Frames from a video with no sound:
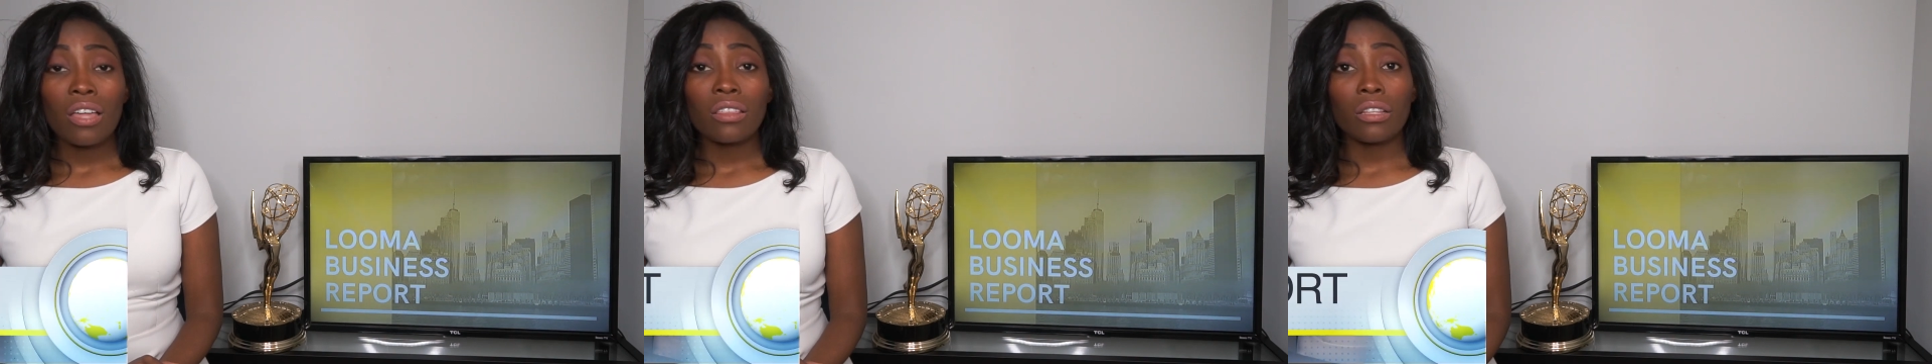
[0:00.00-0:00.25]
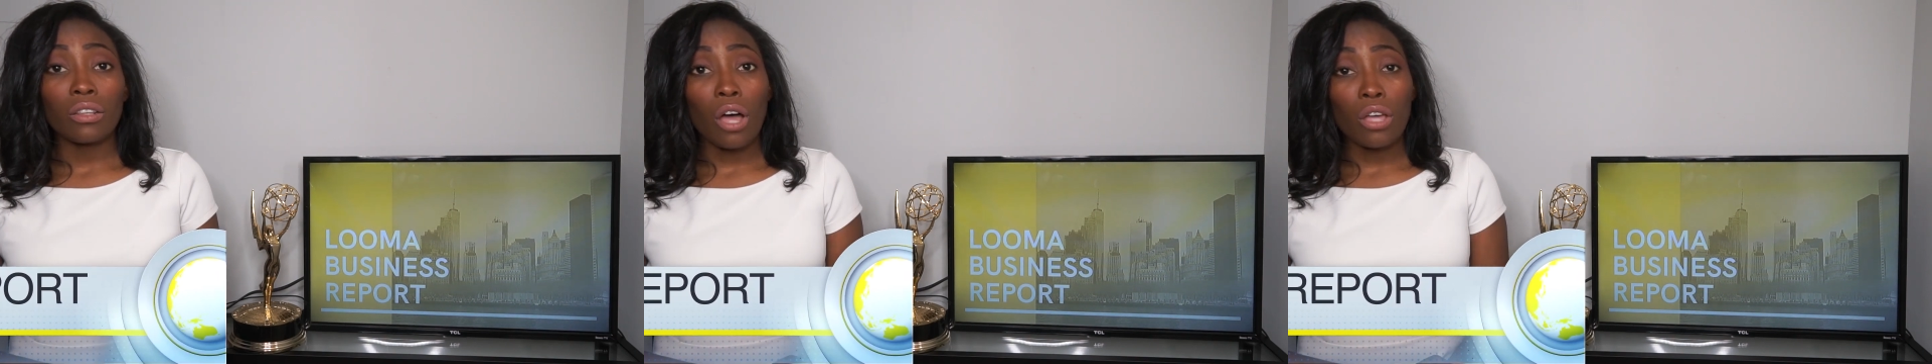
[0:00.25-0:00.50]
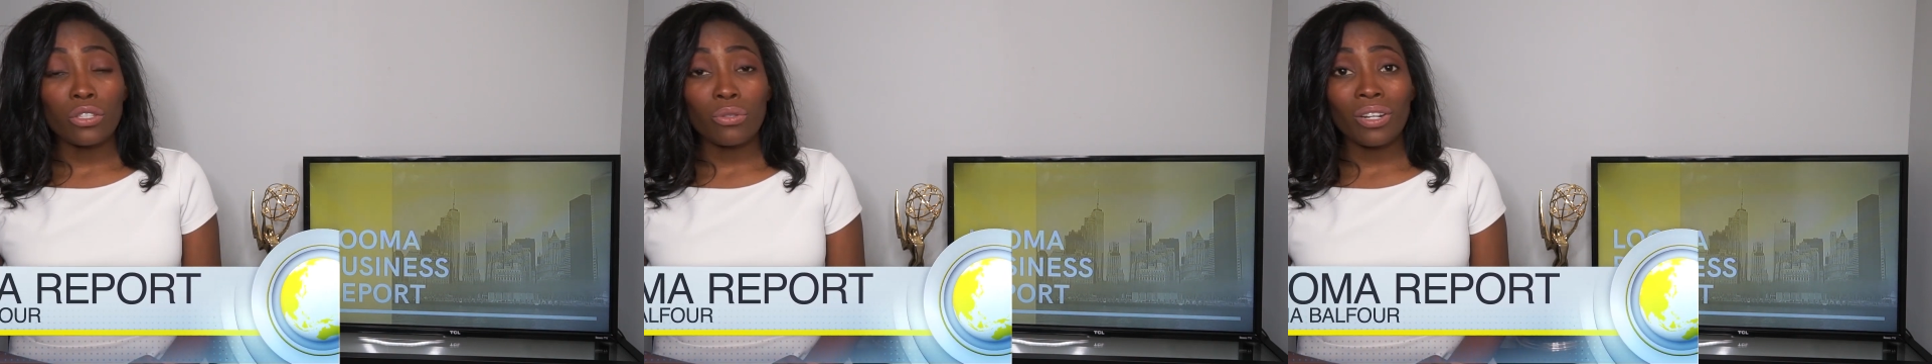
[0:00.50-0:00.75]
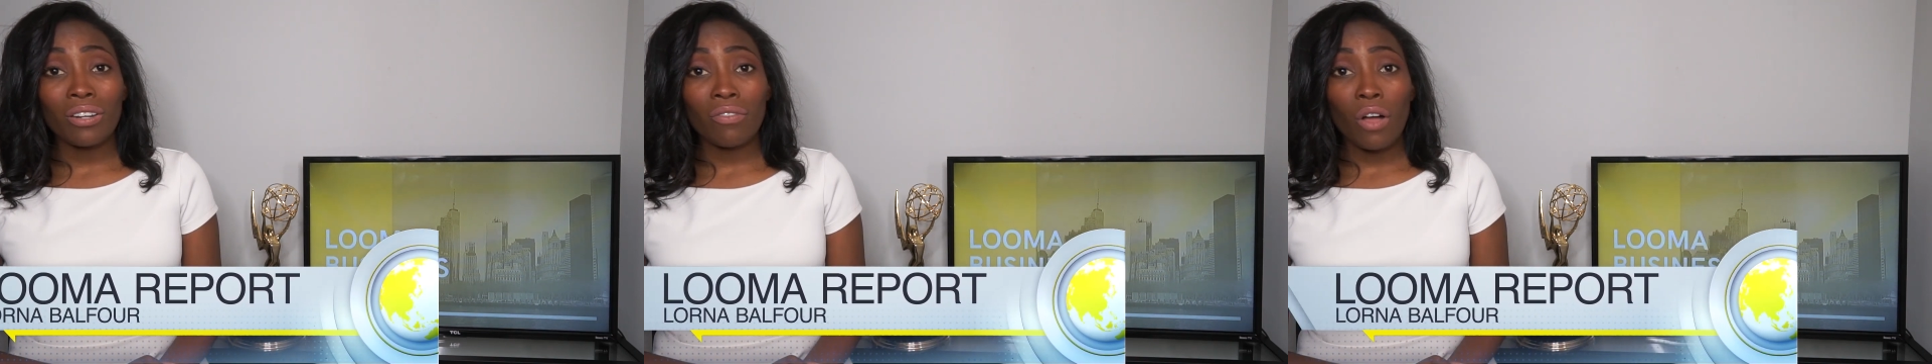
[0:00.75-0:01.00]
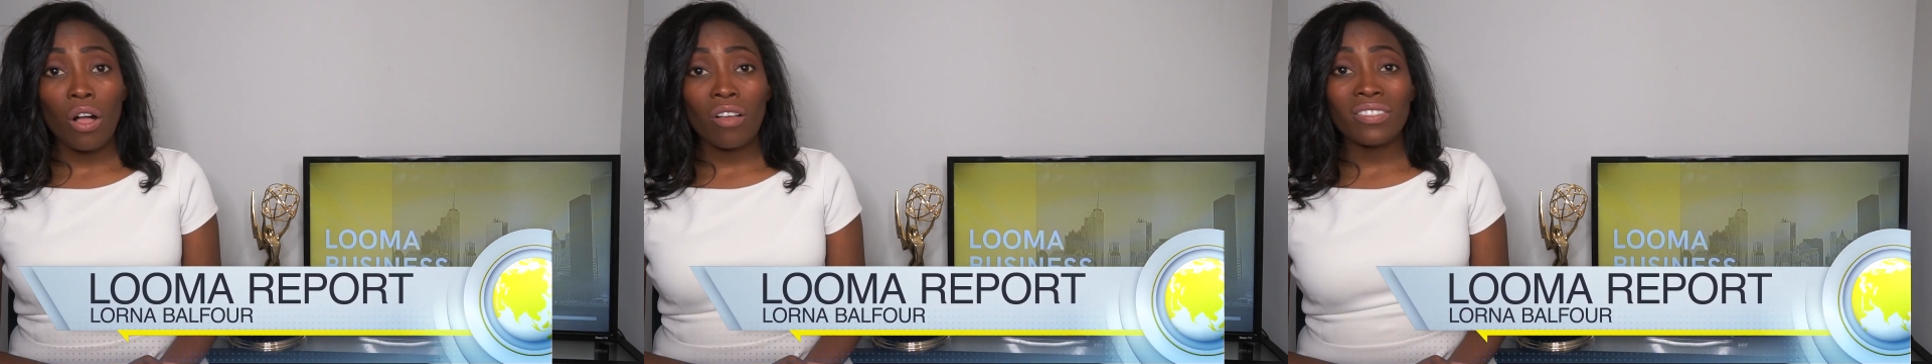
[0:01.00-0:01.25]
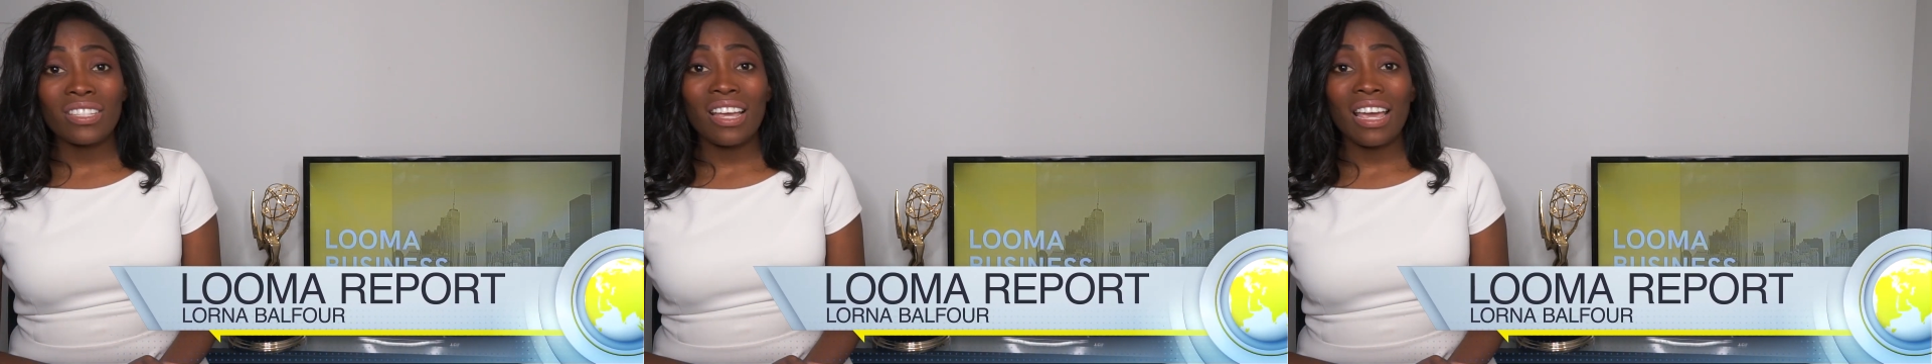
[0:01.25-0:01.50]
The lawsuit
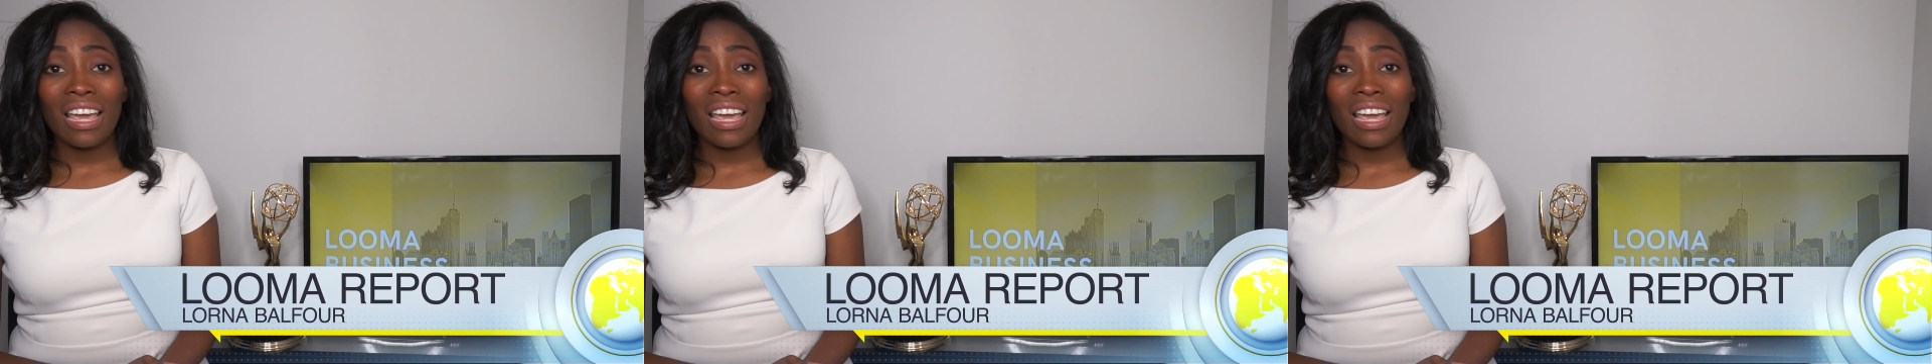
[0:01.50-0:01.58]
involves